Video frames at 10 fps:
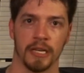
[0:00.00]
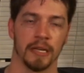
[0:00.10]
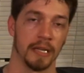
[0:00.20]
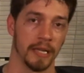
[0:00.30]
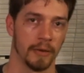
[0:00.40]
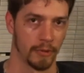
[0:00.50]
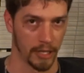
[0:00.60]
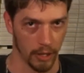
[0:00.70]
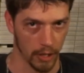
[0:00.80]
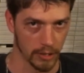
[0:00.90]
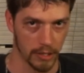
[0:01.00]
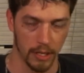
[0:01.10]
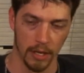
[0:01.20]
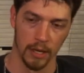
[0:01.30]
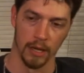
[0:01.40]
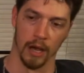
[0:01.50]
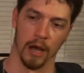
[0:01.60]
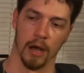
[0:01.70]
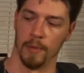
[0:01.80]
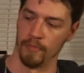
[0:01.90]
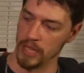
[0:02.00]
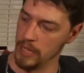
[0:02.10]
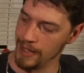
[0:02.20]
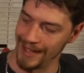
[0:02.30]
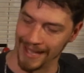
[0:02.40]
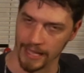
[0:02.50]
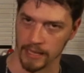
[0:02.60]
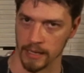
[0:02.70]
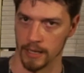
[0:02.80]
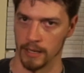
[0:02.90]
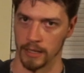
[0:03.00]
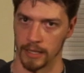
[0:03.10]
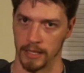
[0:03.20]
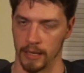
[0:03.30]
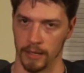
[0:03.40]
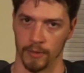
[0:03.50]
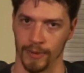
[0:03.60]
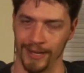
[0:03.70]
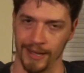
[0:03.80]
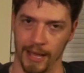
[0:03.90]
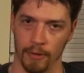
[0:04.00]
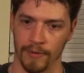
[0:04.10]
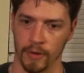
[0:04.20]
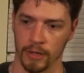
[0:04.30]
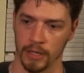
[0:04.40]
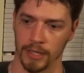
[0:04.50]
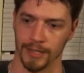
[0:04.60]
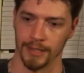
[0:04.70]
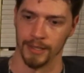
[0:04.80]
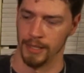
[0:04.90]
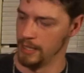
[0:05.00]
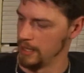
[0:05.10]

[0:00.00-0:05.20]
need in getting rid of guards. In Arena, however,